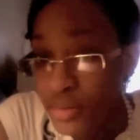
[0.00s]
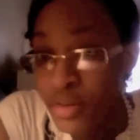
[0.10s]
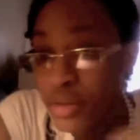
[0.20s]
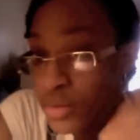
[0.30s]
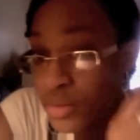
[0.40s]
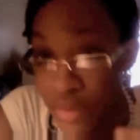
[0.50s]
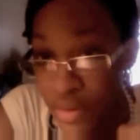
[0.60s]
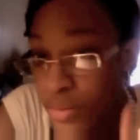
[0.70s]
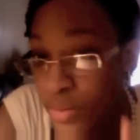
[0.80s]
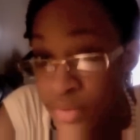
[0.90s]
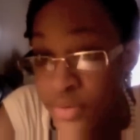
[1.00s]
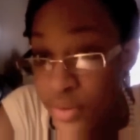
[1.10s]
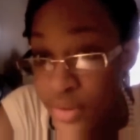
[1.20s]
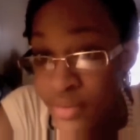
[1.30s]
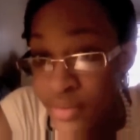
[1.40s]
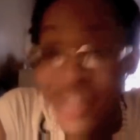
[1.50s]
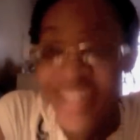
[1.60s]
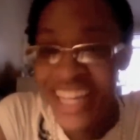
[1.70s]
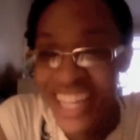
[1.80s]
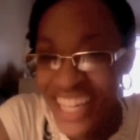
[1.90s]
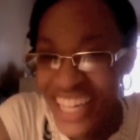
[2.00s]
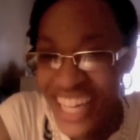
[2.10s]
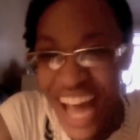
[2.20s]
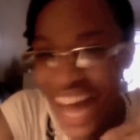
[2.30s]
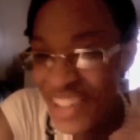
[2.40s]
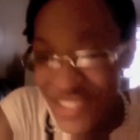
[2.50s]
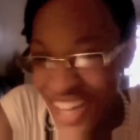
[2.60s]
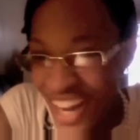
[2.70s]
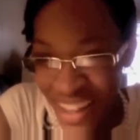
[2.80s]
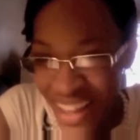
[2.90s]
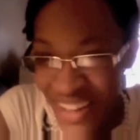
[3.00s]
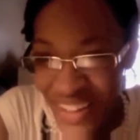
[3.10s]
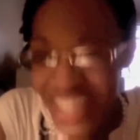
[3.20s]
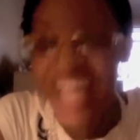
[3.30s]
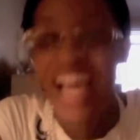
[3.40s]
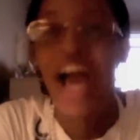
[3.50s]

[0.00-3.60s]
go to the weave store. I don't want to hear that long.